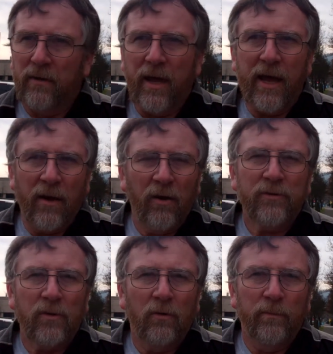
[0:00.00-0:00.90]
And
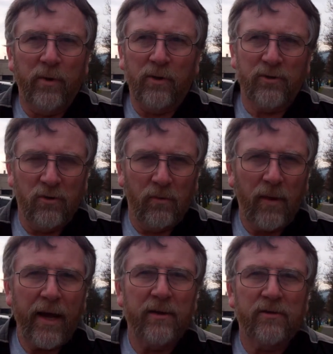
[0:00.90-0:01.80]
also personal
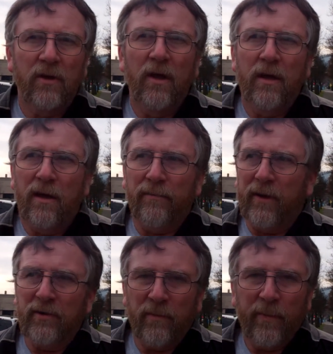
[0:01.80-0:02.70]
rights. If
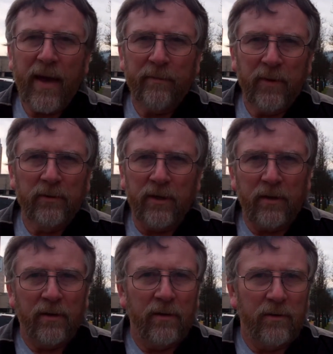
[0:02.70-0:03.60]
there's a bad building,
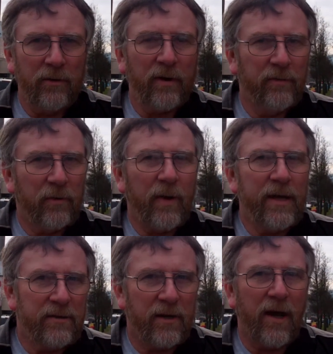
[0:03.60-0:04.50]
you have the
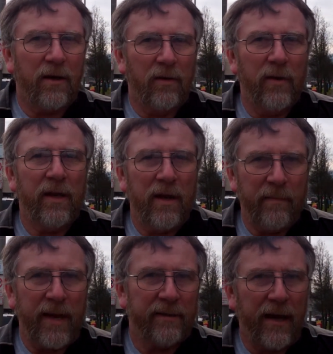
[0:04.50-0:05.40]
right to not go in and
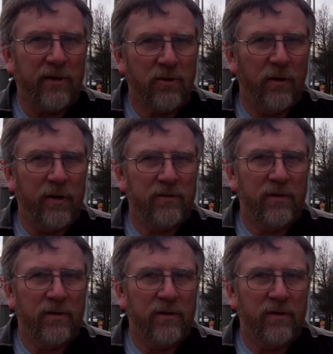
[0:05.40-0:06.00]
make that choice.